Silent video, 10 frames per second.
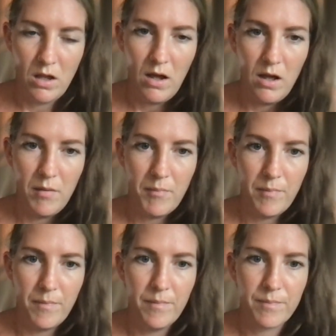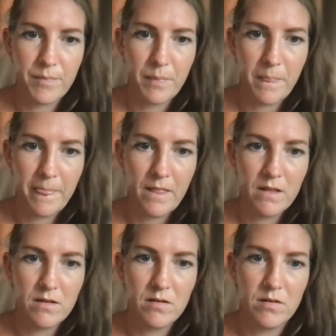hang
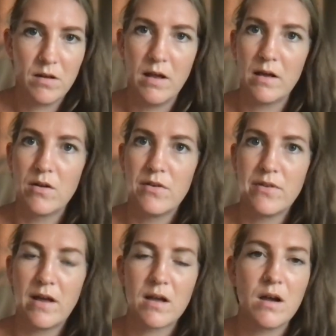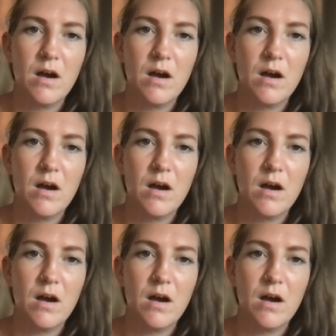on a sec.